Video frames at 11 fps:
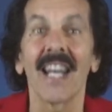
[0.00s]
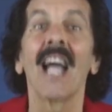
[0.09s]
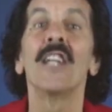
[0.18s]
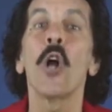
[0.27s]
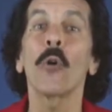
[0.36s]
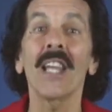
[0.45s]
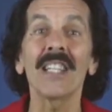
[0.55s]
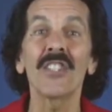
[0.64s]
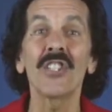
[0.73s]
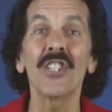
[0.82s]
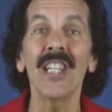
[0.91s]
I know
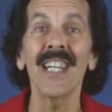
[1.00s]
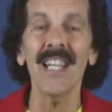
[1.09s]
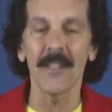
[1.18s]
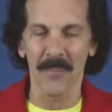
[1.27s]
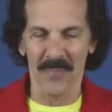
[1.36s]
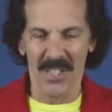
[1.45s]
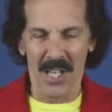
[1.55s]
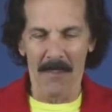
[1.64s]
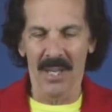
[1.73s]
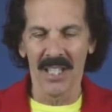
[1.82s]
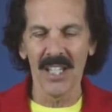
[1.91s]
that's cheating,
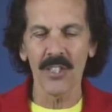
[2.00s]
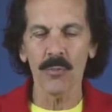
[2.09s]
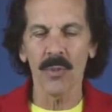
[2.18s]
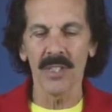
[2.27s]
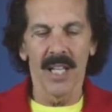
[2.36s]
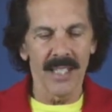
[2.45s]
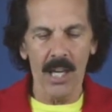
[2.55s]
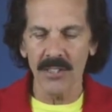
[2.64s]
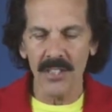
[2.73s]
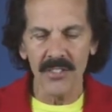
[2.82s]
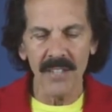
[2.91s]
but here's what, now it
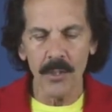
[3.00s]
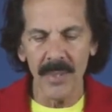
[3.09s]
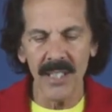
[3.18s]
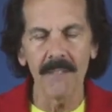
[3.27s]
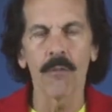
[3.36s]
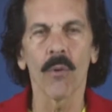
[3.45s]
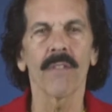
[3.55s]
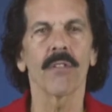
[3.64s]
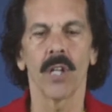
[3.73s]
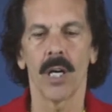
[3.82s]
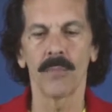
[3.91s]
doesn't have to be the 4 of
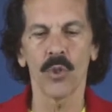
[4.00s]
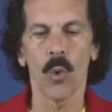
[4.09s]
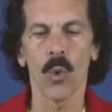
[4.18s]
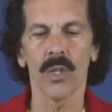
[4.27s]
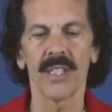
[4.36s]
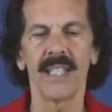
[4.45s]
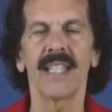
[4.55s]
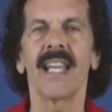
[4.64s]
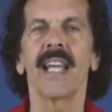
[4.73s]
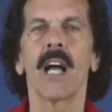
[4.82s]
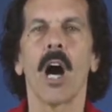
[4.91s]
clubs or the
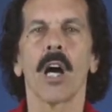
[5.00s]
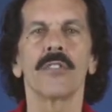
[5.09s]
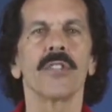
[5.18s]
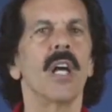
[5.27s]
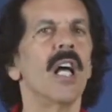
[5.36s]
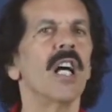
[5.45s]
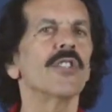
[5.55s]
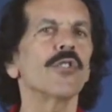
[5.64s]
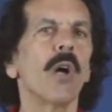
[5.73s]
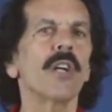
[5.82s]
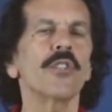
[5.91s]
king of hearts, as
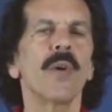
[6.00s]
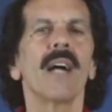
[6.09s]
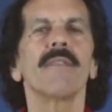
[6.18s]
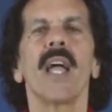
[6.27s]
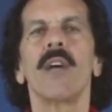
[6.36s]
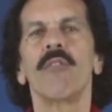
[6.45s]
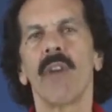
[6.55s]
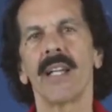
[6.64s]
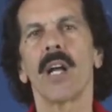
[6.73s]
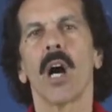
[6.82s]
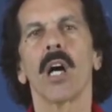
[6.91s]
long as you have a
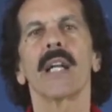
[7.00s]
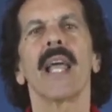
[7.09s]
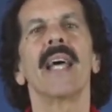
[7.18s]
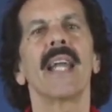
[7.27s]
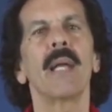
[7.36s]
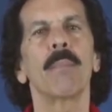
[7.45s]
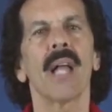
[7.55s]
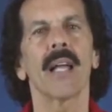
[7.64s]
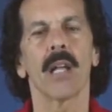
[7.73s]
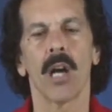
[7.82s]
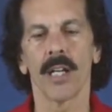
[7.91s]
red card and a
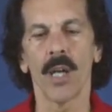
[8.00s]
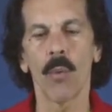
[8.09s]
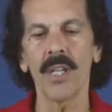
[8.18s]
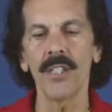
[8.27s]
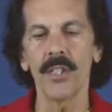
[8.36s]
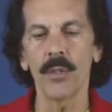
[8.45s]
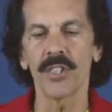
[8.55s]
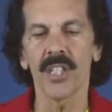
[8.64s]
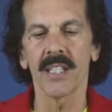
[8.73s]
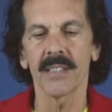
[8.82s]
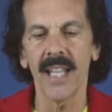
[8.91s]
black card. Now what you do is
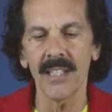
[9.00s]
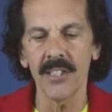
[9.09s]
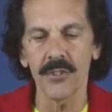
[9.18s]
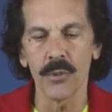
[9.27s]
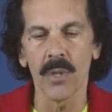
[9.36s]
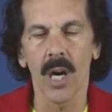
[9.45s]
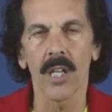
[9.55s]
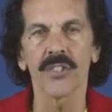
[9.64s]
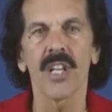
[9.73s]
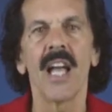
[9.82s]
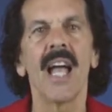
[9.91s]
you're to take these 2
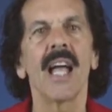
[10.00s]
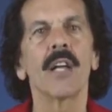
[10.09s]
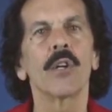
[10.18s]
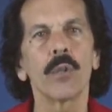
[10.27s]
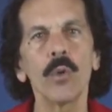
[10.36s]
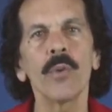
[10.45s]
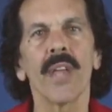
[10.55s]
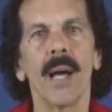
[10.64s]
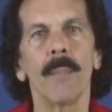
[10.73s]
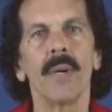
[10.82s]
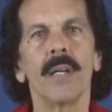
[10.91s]
cards and glue
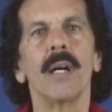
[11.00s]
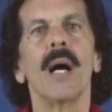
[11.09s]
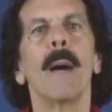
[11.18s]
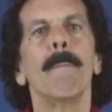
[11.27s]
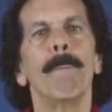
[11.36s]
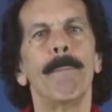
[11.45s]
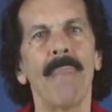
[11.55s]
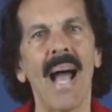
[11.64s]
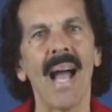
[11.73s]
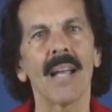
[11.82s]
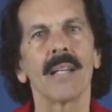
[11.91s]
them
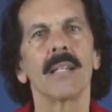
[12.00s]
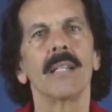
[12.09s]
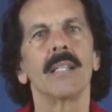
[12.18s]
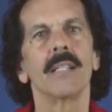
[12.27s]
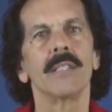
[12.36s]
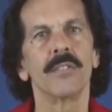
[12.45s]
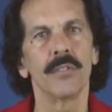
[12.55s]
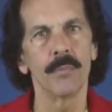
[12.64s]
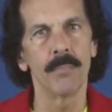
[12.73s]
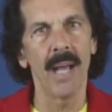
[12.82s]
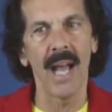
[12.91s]
back to
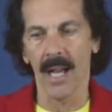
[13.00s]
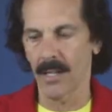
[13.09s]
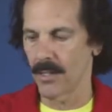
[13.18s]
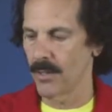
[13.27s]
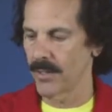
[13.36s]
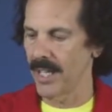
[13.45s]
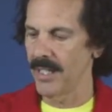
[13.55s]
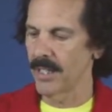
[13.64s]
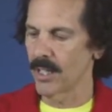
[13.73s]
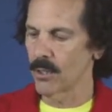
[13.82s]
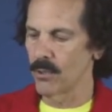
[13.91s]
back, okay? You're
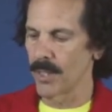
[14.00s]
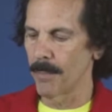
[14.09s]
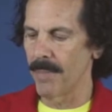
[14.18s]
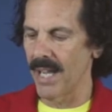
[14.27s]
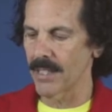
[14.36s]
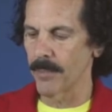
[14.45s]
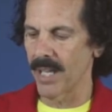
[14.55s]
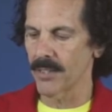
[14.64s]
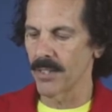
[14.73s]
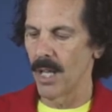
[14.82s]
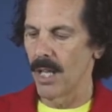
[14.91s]
going to glue them back to back,
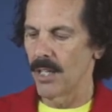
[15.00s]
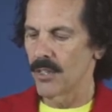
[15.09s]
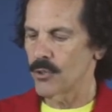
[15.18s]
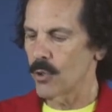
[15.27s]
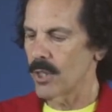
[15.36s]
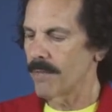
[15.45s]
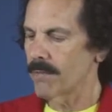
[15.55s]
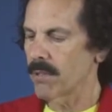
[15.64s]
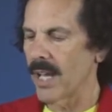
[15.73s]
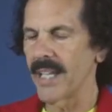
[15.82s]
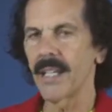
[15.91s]
sort of
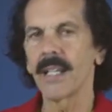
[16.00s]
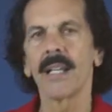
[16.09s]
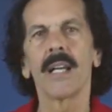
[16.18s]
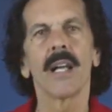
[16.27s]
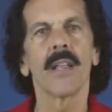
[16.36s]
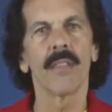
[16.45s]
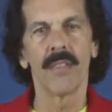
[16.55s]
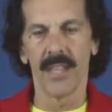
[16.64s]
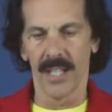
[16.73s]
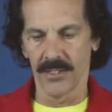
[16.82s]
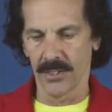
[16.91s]
like
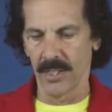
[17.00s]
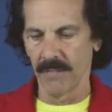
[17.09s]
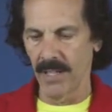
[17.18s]
this.